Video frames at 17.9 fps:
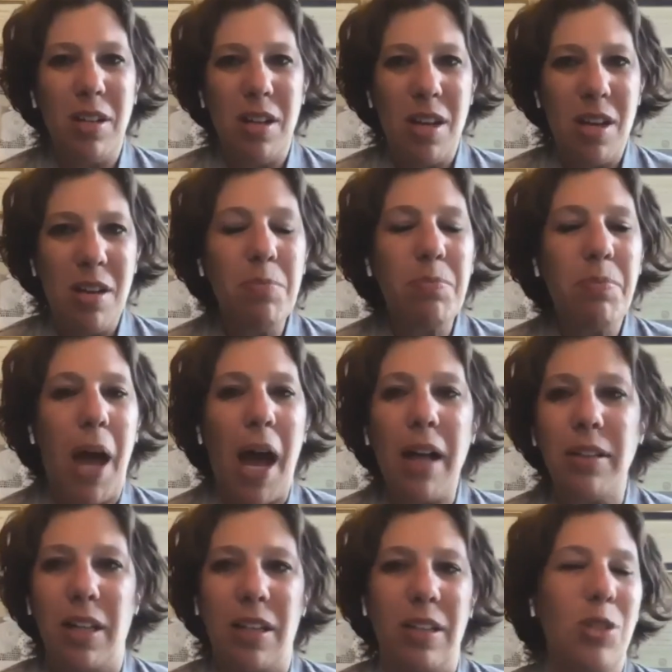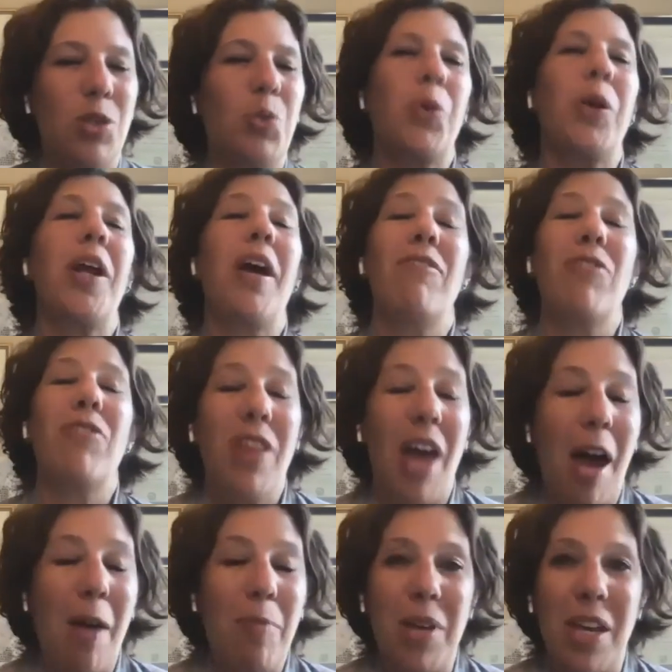in balance whatever
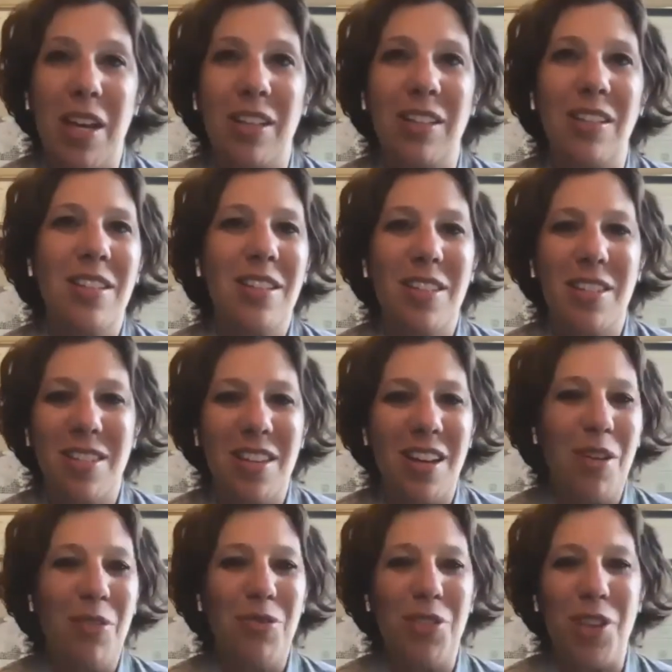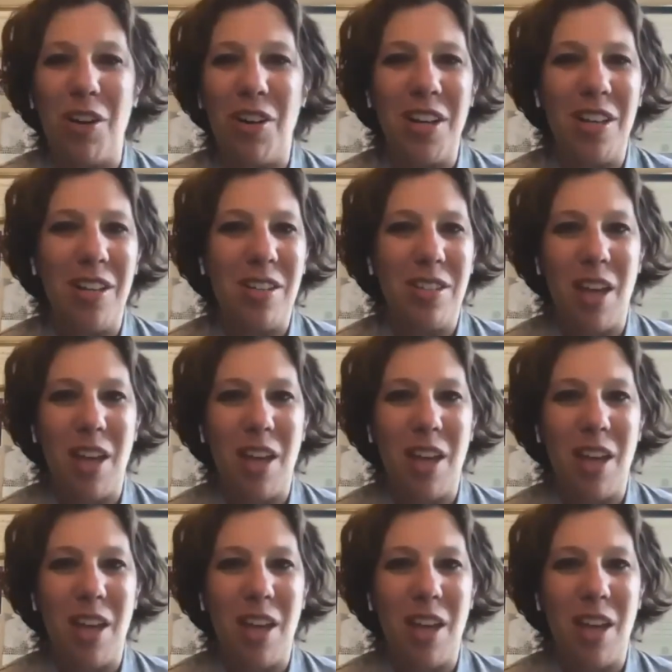that means if there is